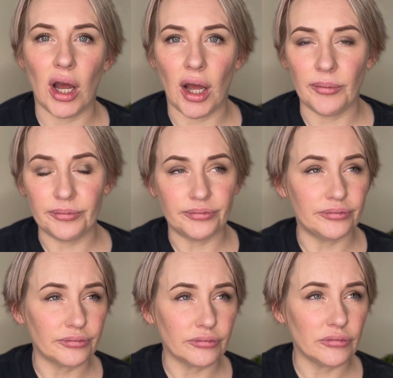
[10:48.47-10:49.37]

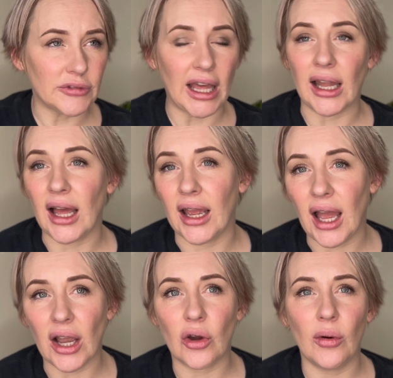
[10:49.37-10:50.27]
LI
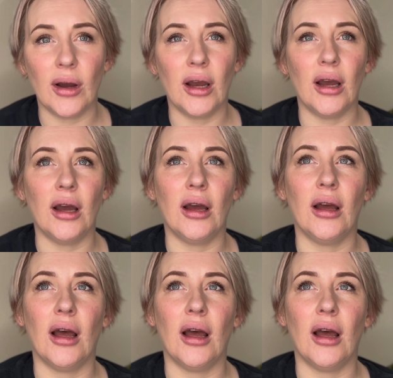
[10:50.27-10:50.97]
Aqua,